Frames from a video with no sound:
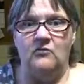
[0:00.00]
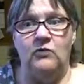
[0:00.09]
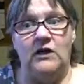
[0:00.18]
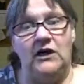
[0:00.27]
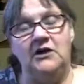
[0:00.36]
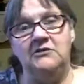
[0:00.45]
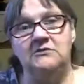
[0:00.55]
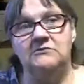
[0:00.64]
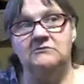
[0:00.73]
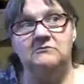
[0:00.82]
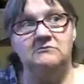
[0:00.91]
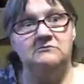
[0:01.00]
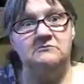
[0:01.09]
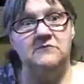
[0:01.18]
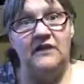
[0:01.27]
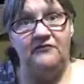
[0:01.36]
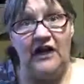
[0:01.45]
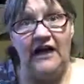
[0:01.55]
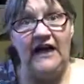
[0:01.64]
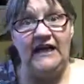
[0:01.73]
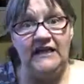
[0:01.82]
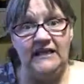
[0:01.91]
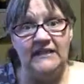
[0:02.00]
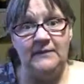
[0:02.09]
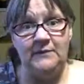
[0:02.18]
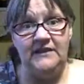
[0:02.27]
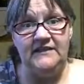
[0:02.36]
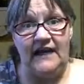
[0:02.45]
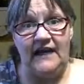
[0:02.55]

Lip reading: Well, if I had unlimited